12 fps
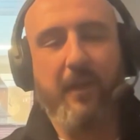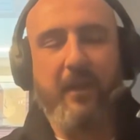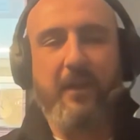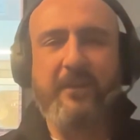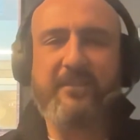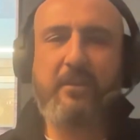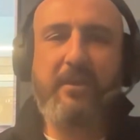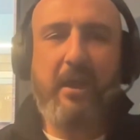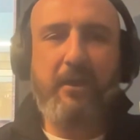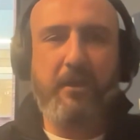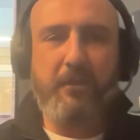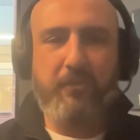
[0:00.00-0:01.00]
So yeah,
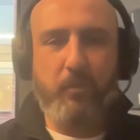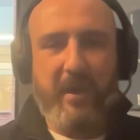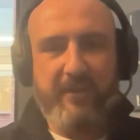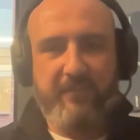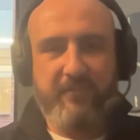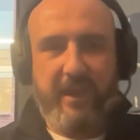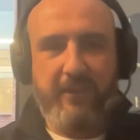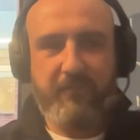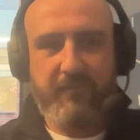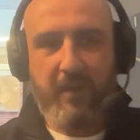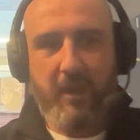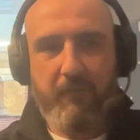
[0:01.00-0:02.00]
another way to gauge
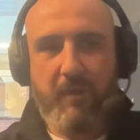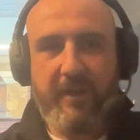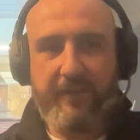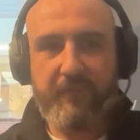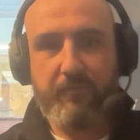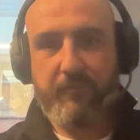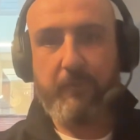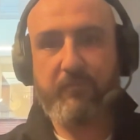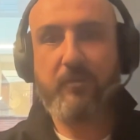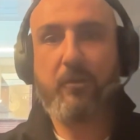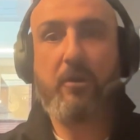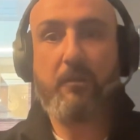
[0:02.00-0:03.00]
the ROI is sometimes to
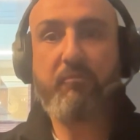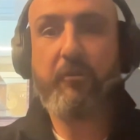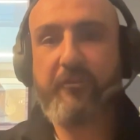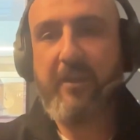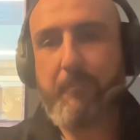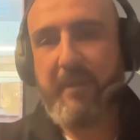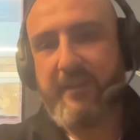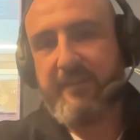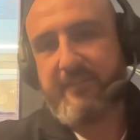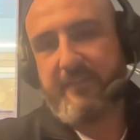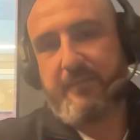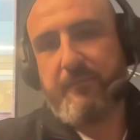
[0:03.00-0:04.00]
look on a project
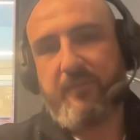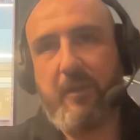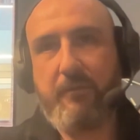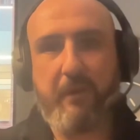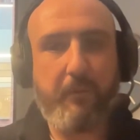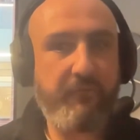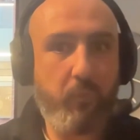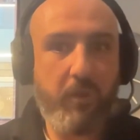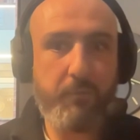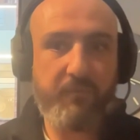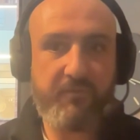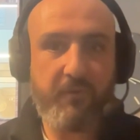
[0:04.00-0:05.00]
based. So I've
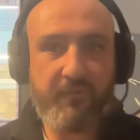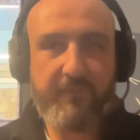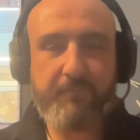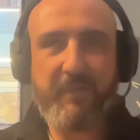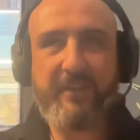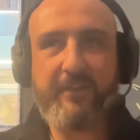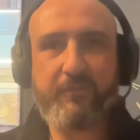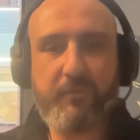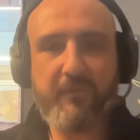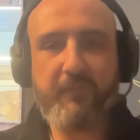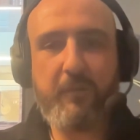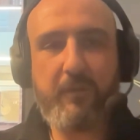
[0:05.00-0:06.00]
worked on this basis
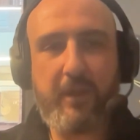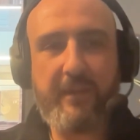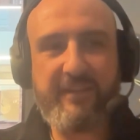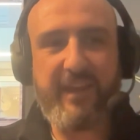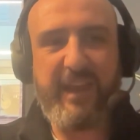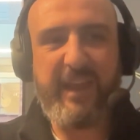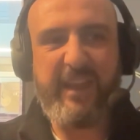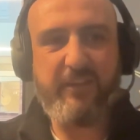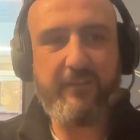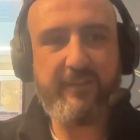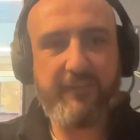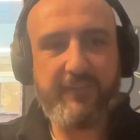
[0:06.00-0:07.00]
with a few clients. It
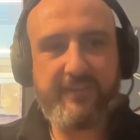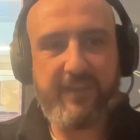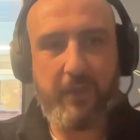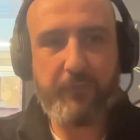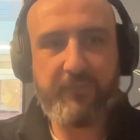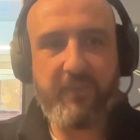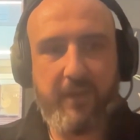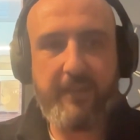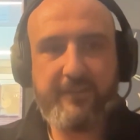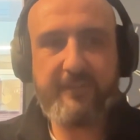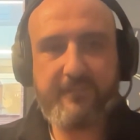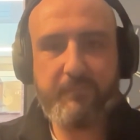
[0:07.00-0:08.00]
does have its
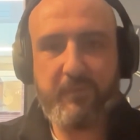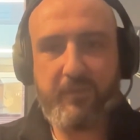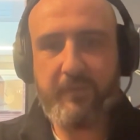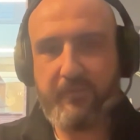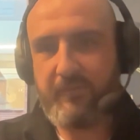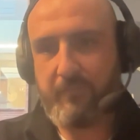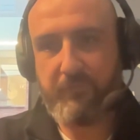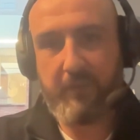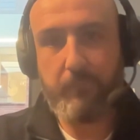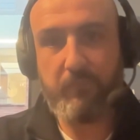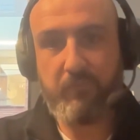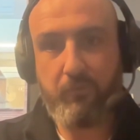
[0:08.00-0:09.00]
downsides because
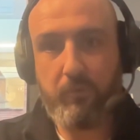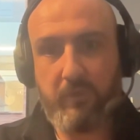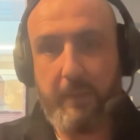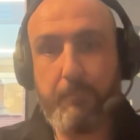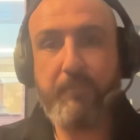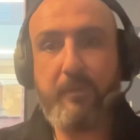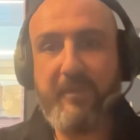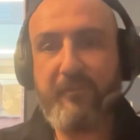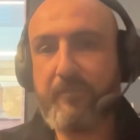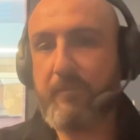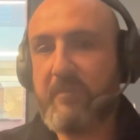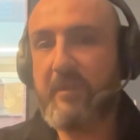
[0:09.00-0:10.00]
sometimes you'll implement
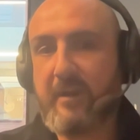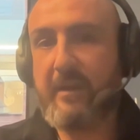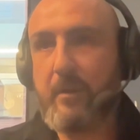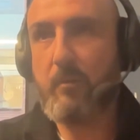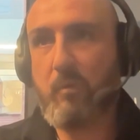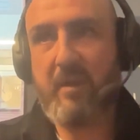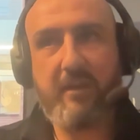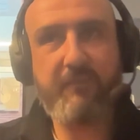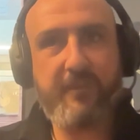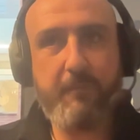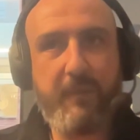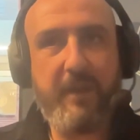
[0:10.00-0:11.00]
something and it won't have
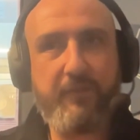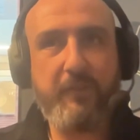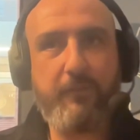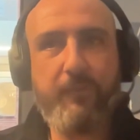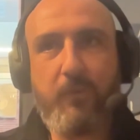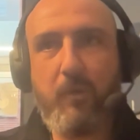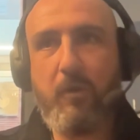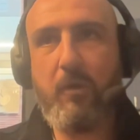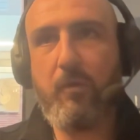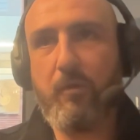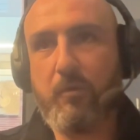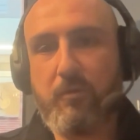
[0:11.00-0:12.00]
the impact that you thought,
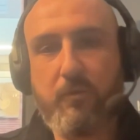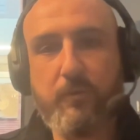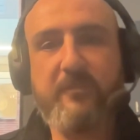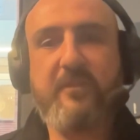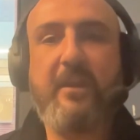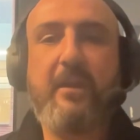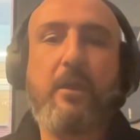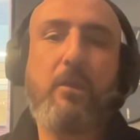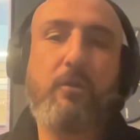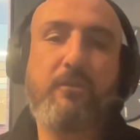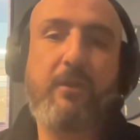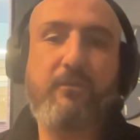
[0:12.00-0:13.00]
or Google's taking a
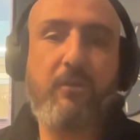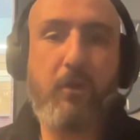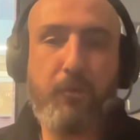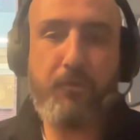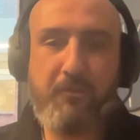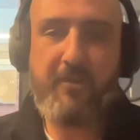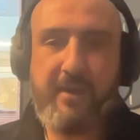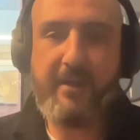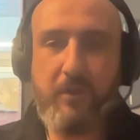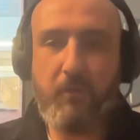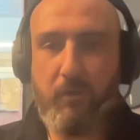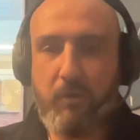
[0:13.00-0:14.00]
long time to honor
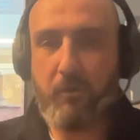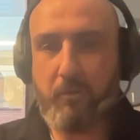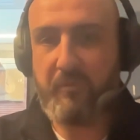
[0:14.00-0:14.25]
it, or